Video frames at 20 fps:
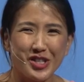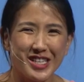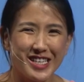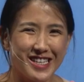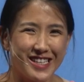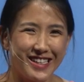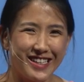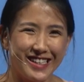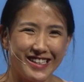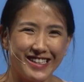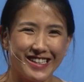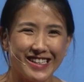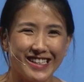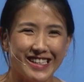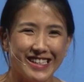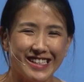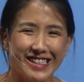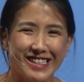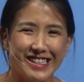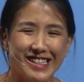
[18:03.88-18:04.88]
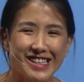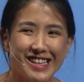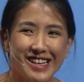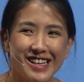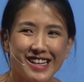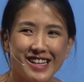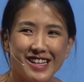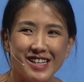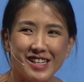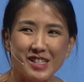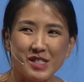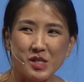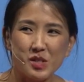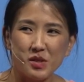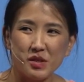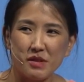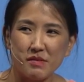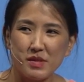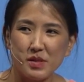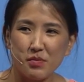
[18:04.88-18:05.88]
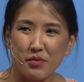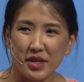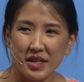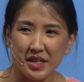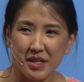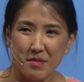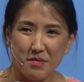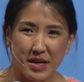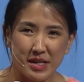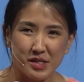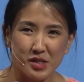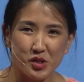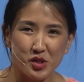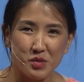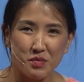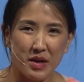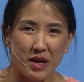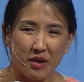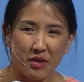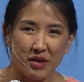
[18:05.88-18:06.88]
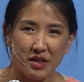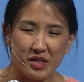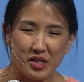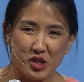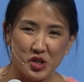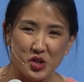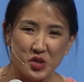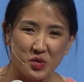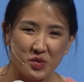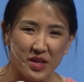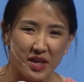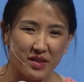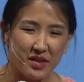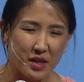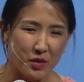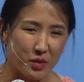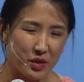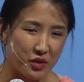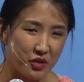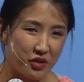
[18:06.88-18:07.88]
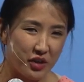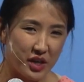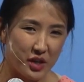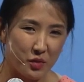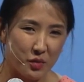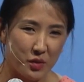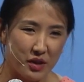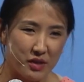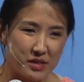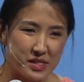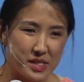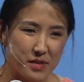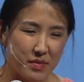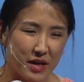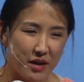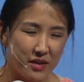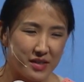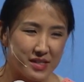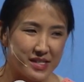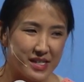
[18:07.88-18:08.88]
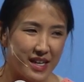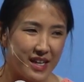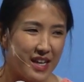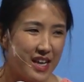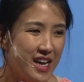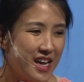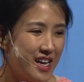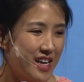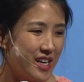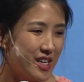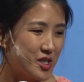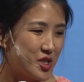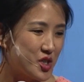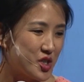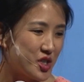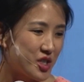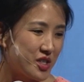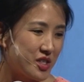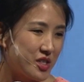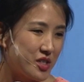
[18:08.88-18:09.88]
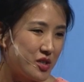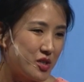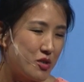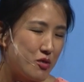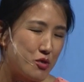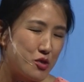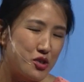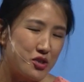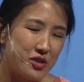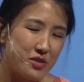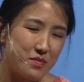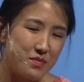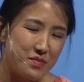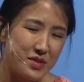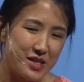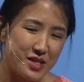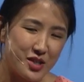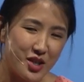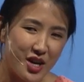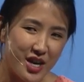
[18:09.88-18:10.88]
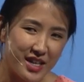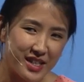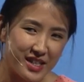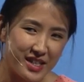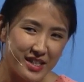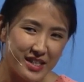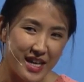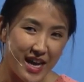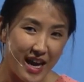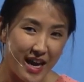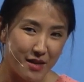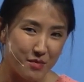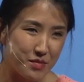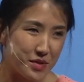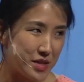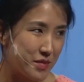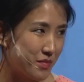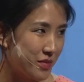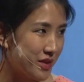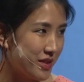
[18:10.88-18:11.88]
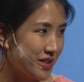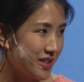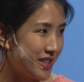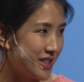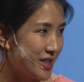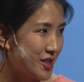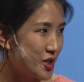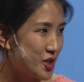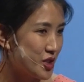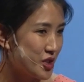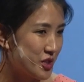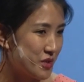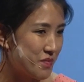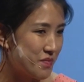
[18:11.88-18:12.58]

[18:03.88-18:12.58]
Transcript: heed in sort of spreading a message about an issue that they want to create awareness about, is that it shouldn't, you shouldn't be talking at people, and it's